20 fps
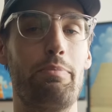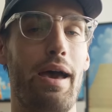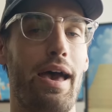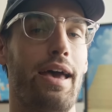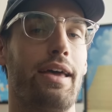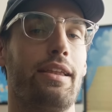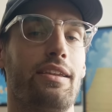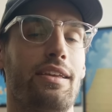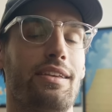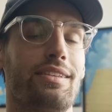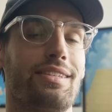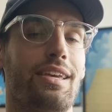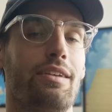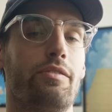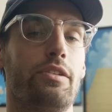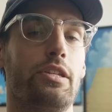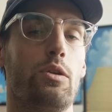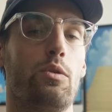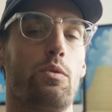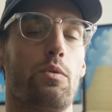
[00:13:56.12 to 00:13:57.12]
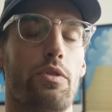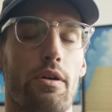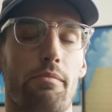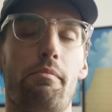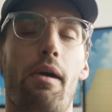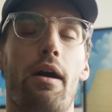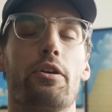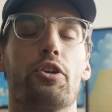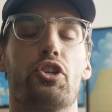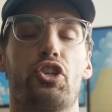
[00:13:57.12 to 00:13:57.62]
Pen is giving you the
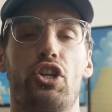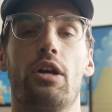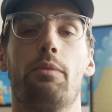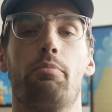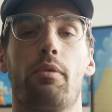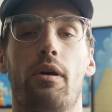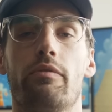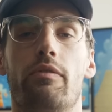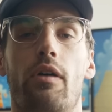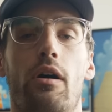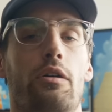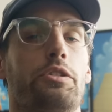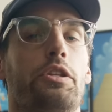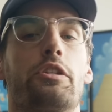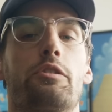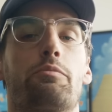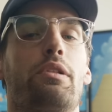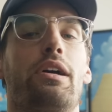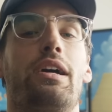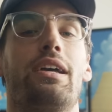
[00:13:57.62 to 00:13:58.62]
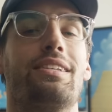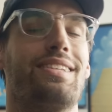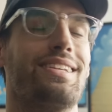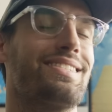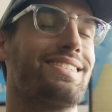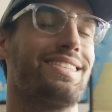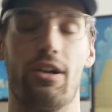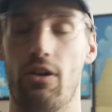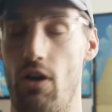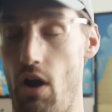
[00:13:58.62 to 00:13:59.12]
mothership of all displays. It's their